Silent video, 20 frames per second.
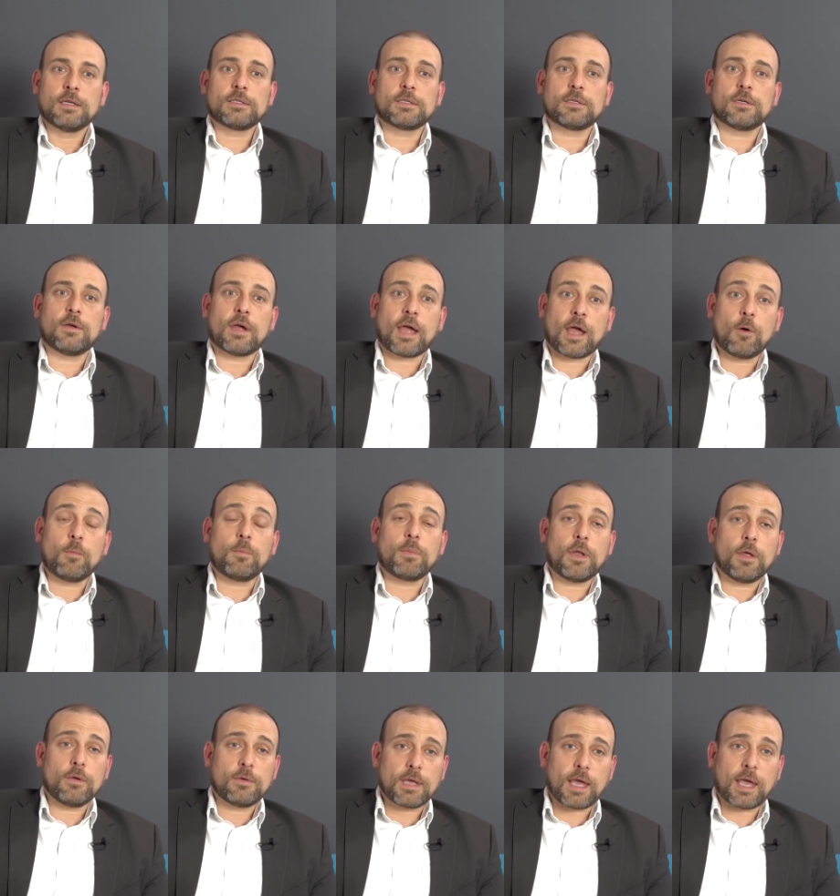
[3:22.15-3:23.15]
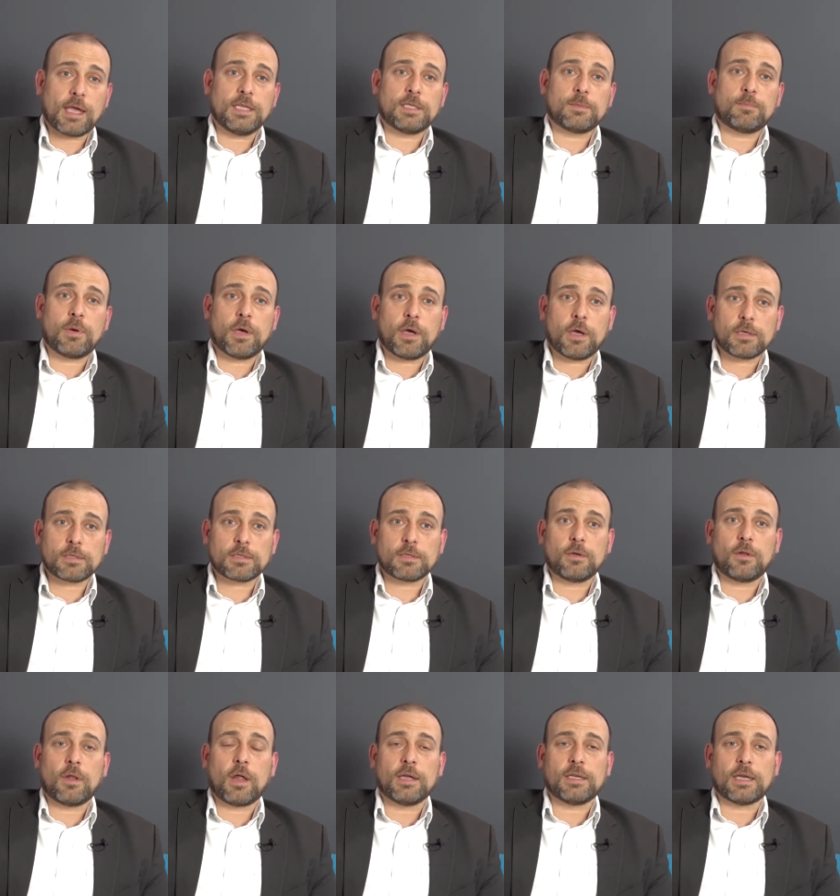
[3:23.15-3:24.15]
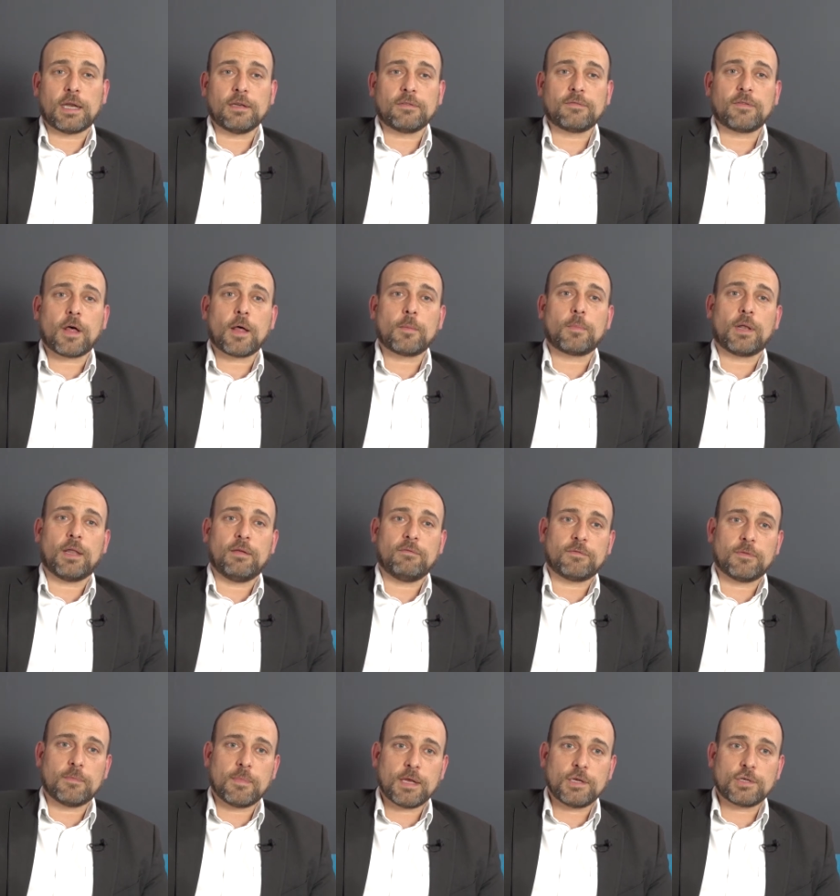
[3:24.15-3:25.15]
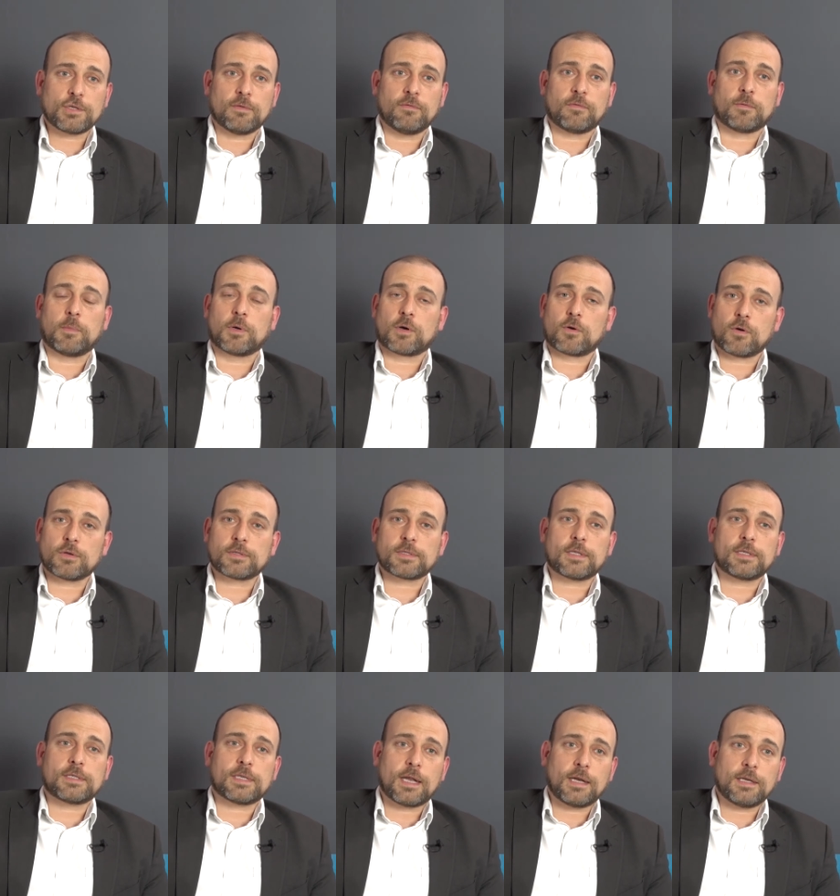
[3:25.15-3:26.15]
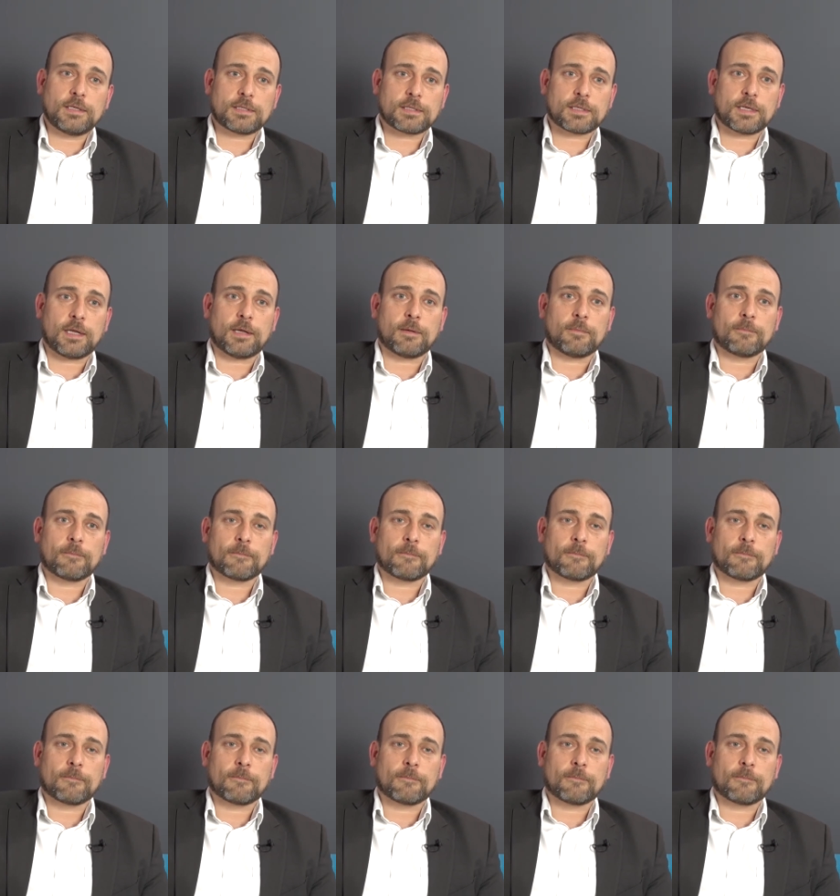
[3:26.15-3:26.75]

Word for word: to help locate personal identifiable information from across the tenancy.